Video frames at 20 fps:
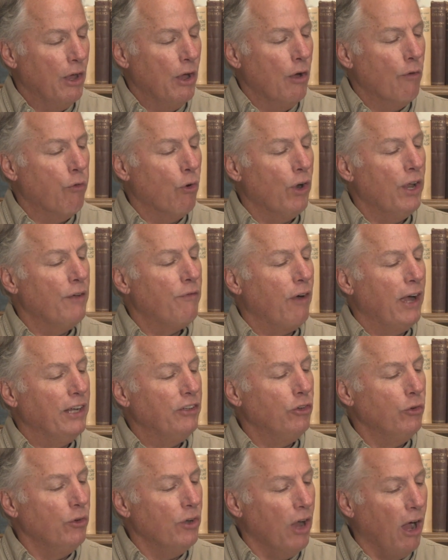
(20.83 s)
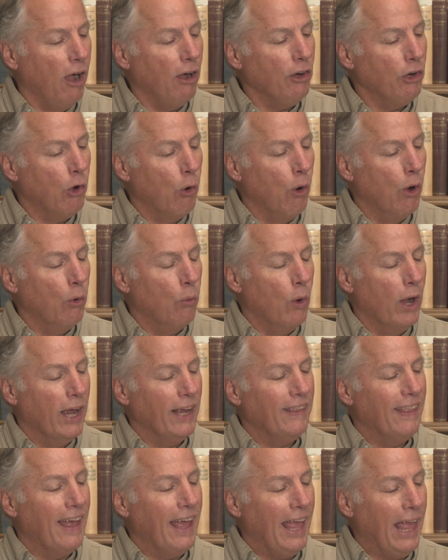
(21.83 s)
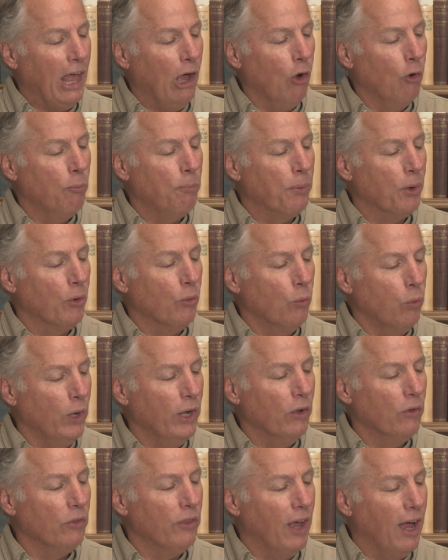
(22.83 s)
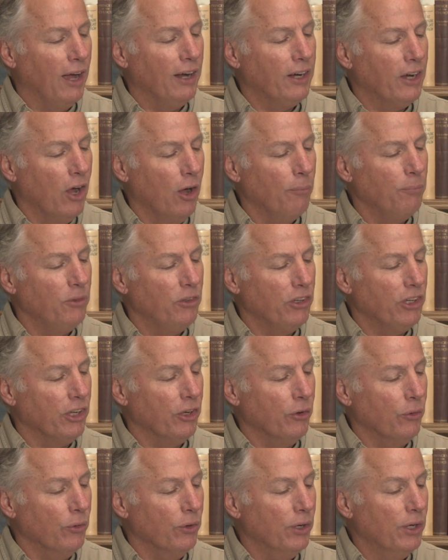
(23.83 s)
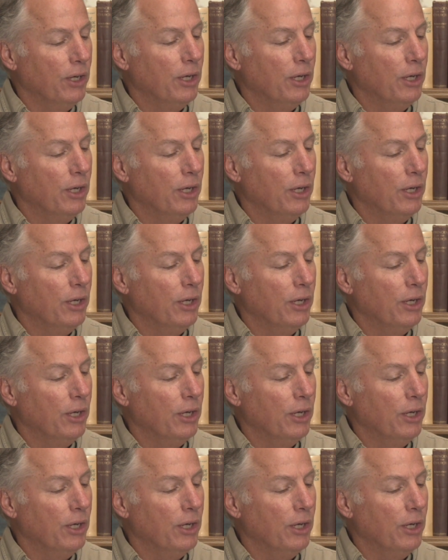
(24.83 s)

For if I do not go away, the Helper will not come to you.